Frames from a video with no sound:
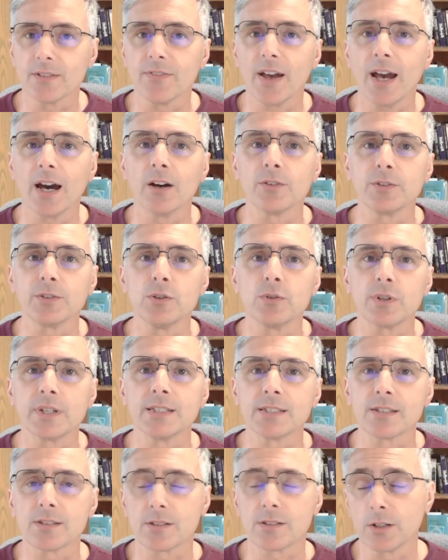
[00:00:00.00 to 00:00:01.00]
of how you
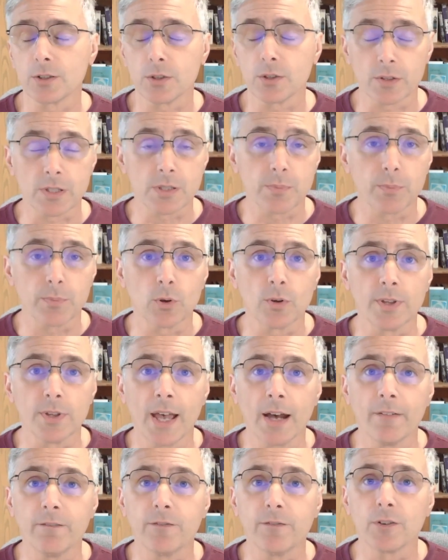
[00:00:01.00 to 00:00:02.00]
can start to explore
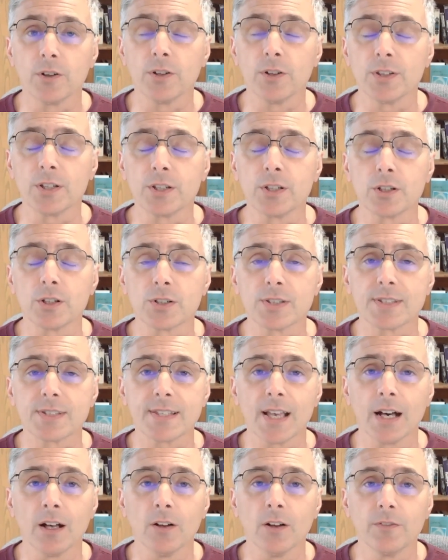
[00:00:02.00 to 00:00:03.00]
that further
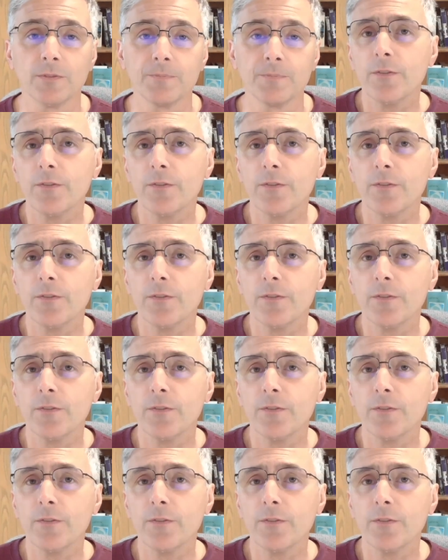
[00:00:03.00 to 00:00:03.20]
yourself.